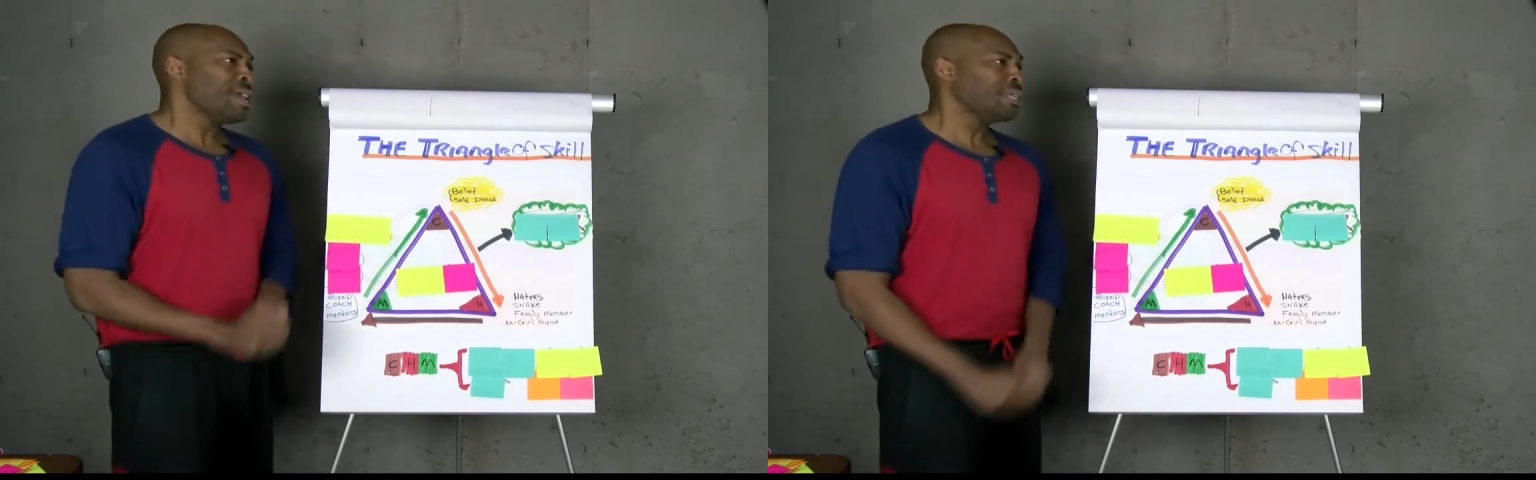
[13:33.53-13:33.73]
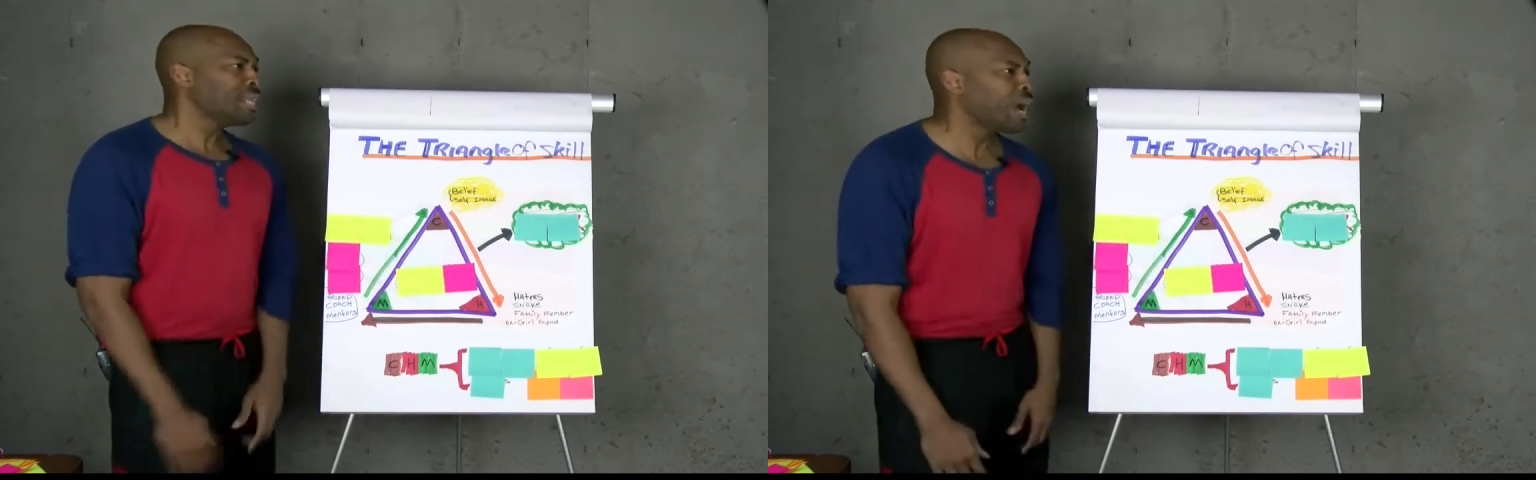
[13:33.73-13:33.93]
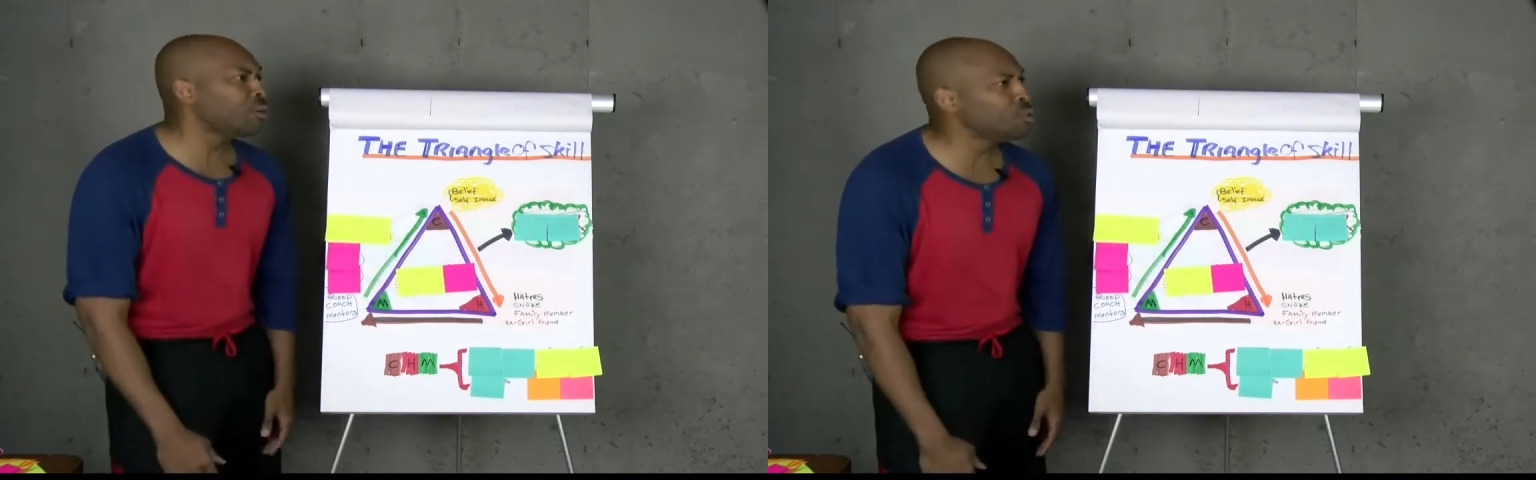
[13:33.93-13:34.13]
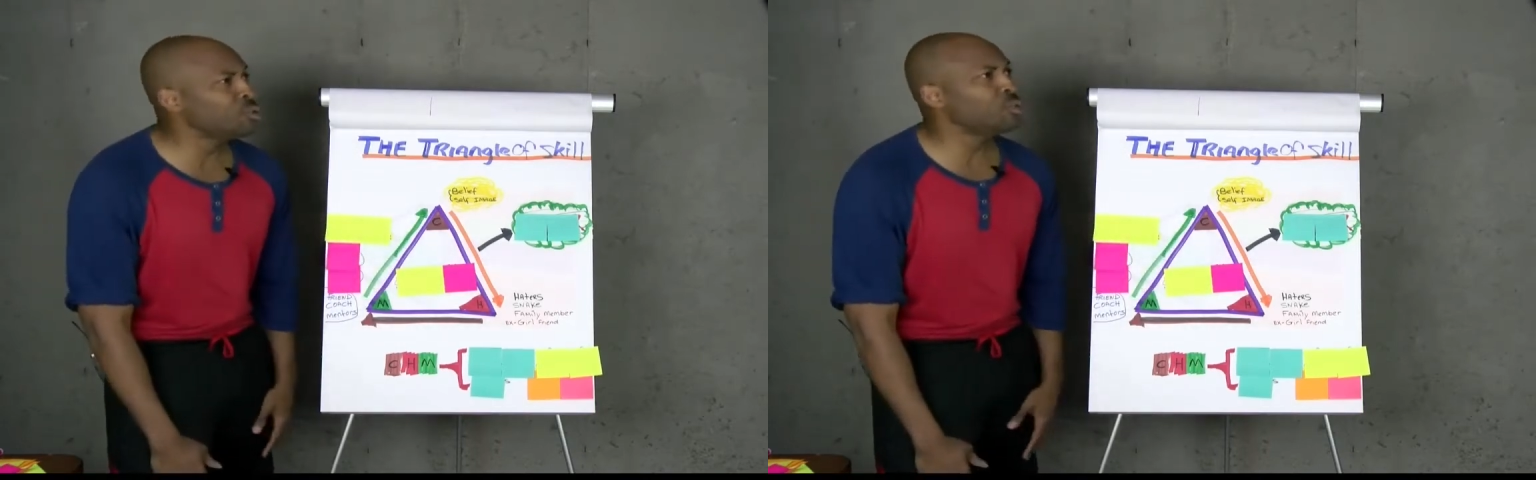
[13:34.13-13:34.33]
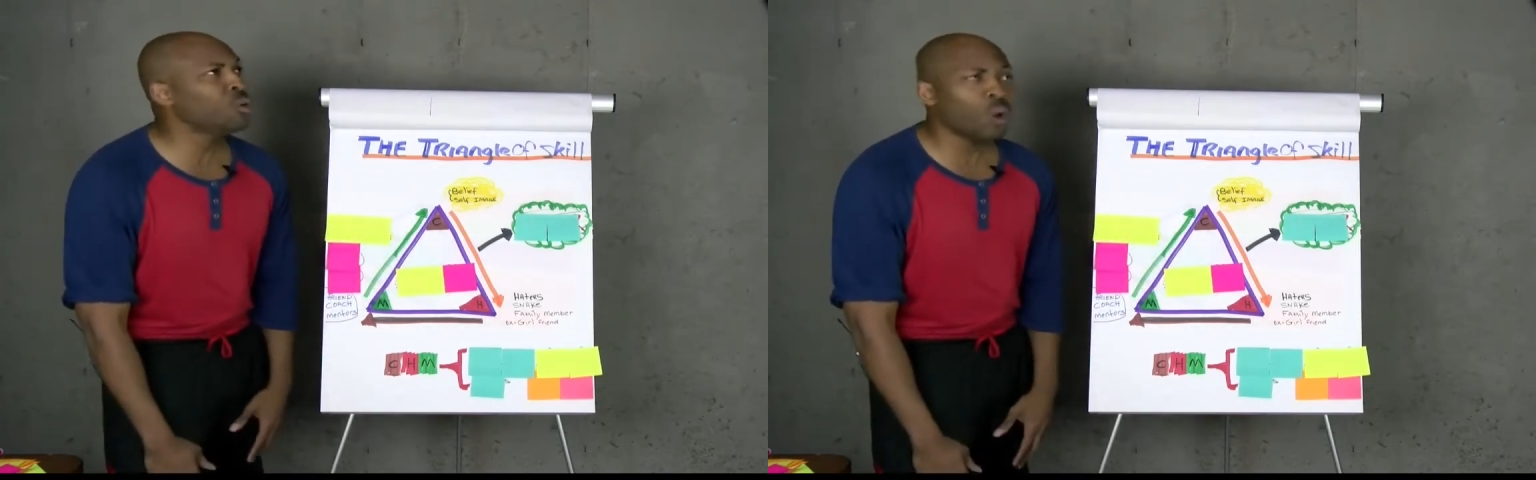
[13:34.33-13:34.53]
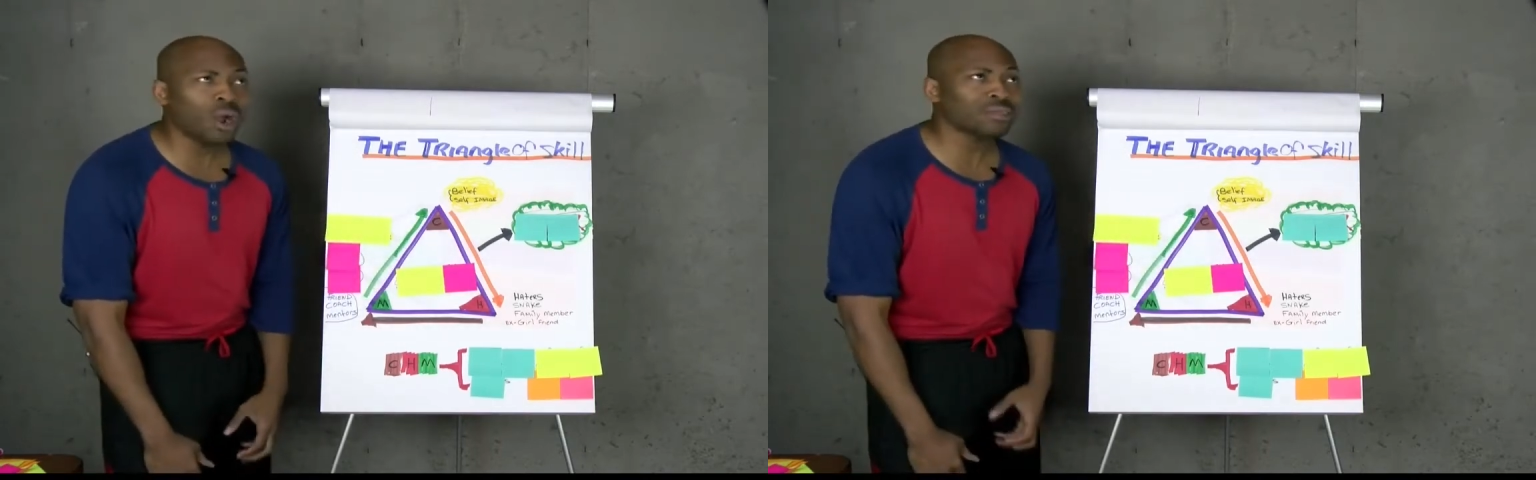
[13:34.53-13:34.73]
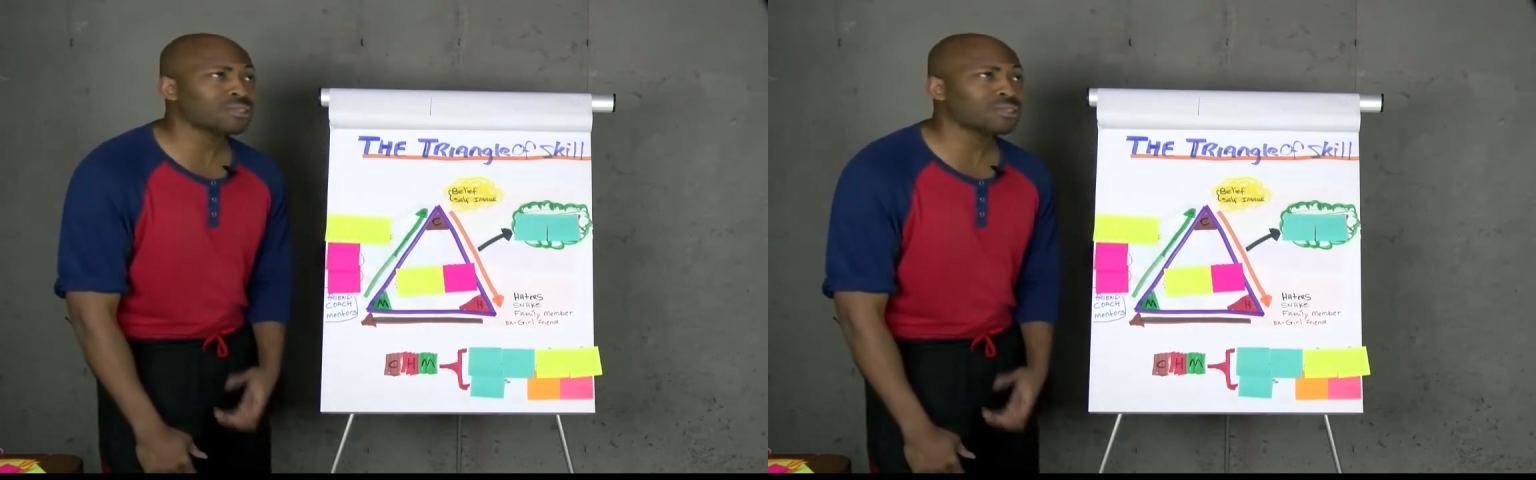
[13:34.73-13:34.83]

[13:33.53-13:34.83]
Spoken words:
And now you are